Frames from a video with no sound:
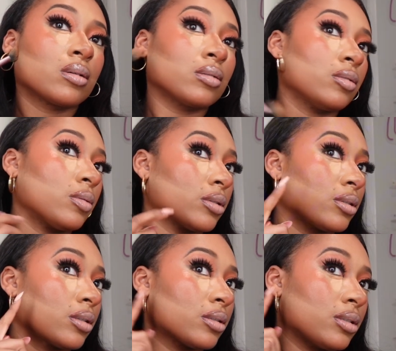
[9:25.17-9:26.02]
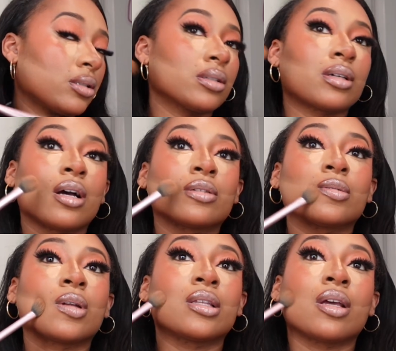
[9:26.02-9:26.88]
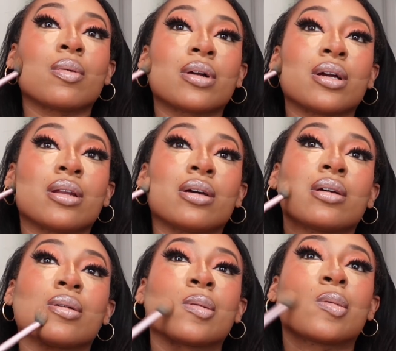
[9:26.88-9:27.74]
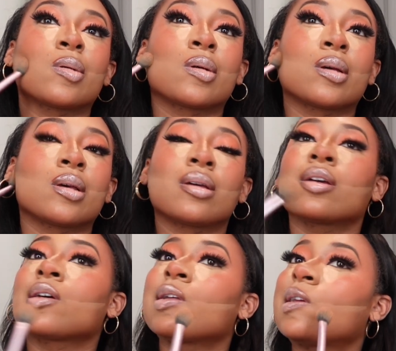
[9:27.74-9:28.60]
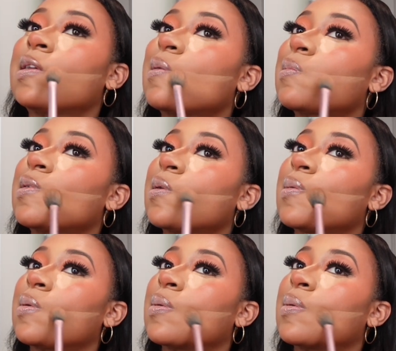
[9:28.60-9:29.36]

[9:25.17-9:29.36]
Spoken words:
So you can still see this contour line that we're gonna clean up too.